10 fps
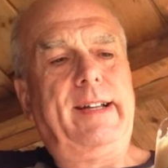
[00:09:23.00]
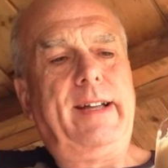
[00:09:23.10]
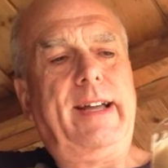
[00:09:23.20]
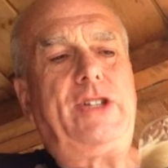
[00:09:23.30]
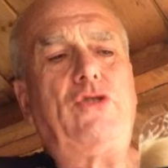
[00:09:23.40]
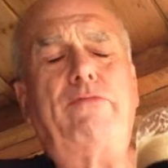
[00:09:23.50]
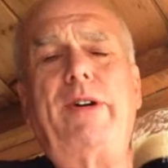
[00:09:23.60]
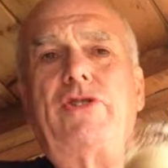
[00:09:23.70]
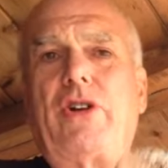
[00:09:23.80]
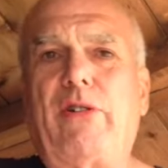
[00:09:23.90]
It's
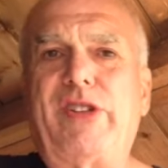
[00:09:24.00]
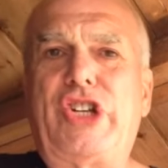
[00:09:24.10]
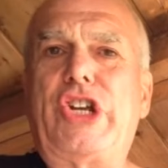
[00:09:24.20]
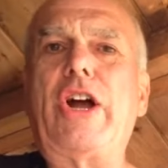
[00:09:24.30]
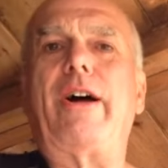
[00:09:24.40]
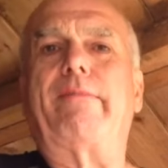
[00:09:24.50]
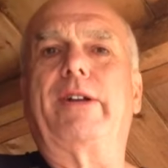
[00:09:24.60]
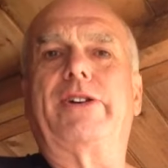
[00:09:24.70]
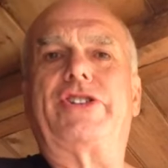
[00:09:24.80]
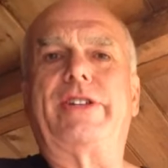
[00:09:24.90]
almost got the
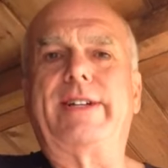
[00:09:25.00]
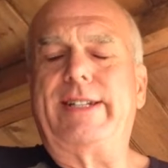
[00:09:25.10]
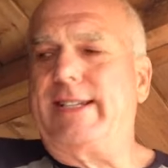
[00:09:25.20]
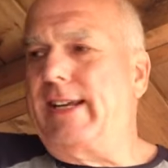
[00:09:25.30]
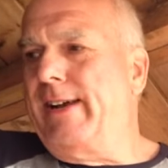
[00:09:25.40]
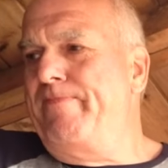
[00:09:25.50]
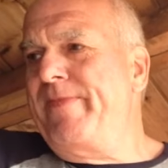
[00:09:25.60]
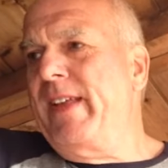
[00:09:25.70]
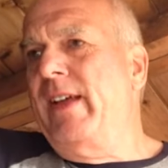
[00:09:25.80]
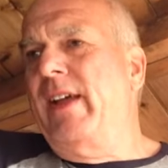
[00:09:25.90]
sharpness that
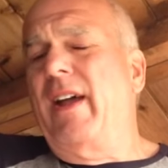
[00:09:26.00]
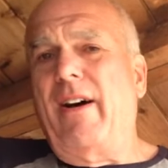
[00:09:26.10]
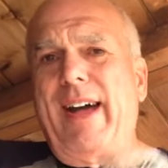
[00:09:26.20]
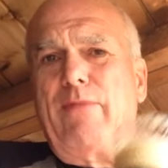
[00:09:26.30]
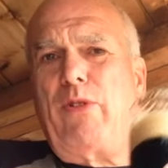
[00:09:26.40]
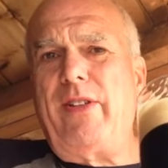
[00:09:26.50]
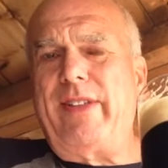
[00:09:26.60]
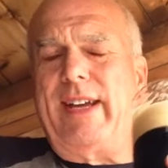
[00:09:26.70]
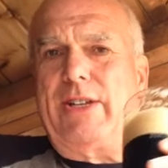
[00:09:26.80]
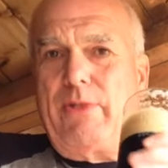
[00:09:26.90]
I had one of
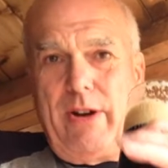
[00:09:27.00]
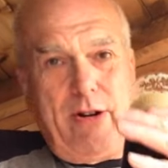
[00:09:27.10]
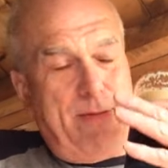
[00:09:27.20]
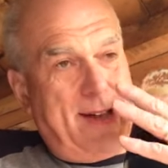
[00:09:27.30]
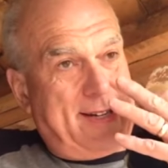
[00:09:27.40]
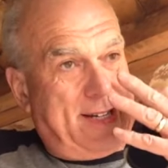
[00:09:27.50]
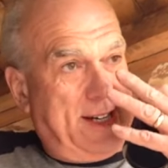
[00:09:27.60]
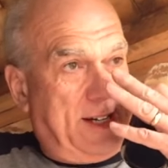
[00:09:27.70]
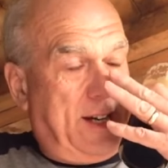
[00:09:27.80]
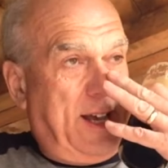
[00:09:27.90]
these when I was about
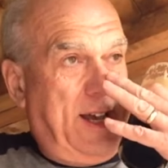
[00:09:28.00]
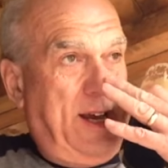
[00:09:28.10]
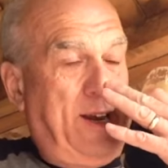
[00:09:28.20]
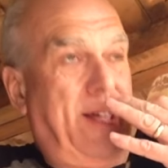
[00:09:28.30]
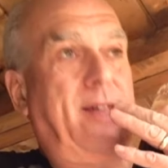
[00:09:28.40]
16.